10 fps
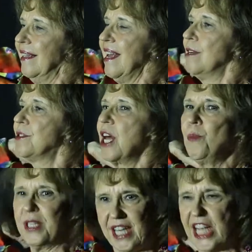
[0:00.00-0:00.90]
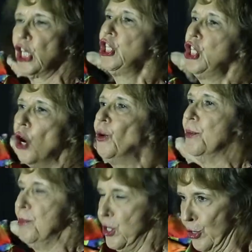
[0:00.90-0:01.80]
It was almost like a
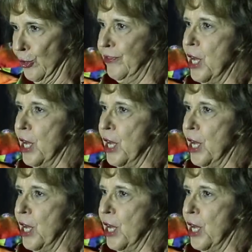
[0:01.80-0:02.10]
yoga move.